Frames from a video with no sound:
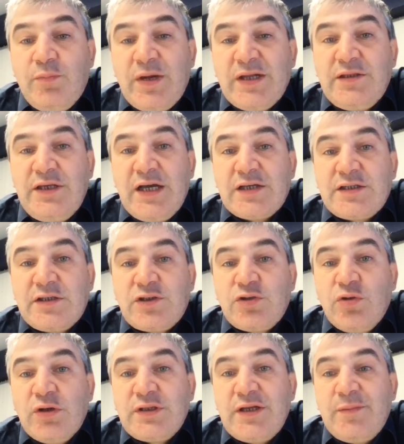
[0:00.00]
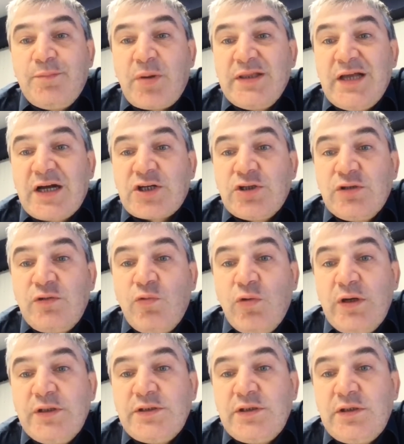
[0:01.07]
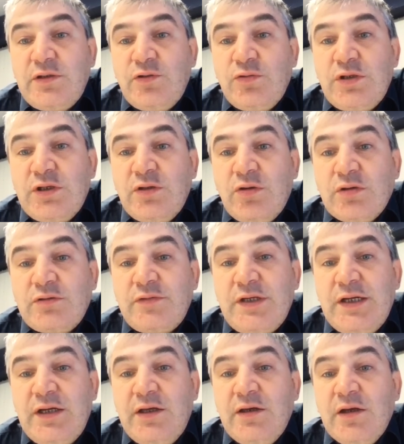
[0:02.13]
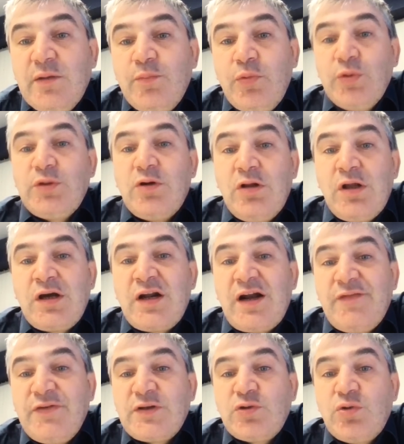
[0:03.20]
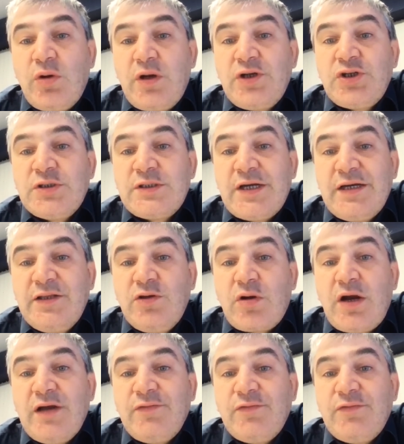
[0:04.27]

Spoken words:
but yes, it's not a production quality. You cannot really put holographic storage inside your